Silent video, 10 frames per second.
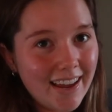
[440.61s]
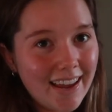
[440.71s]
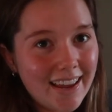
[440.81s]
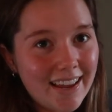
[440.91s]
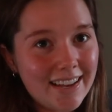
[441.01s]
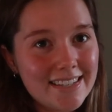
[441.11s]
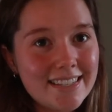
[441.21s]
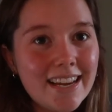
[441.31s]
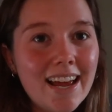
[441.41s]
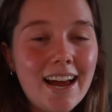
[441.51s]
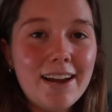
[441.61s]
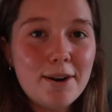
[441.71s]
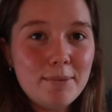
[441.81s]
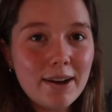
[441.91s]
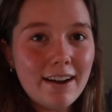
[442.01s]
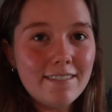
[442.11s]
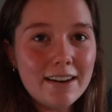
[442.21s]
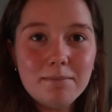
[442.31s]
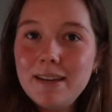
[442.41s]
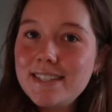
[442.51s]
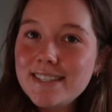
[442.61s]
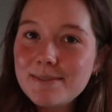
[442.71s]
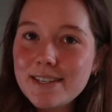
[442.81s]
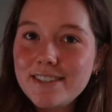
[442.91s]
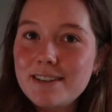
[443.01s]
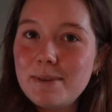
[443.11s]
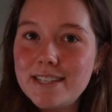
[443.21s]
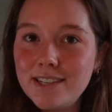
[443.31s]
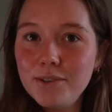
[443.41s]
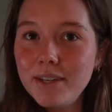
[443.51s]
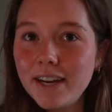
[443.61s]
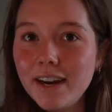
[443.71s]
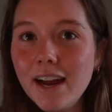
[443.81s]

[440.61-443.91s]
and I hope you have an amazing semester, an amazing new year.